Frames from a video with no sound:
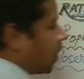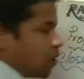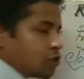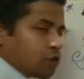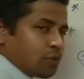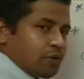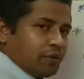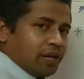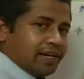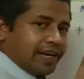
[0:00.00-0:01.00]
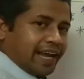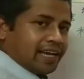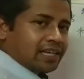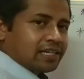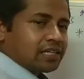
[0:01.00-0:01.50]
Also, we will
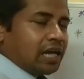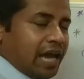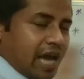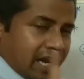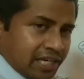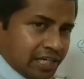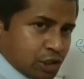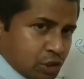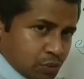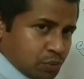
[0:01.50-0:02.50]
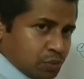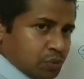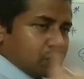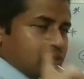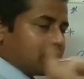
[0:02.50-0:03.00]
take any two
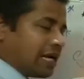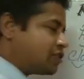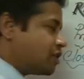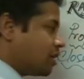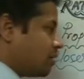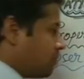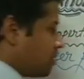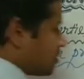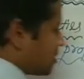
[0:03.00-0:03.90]
rational number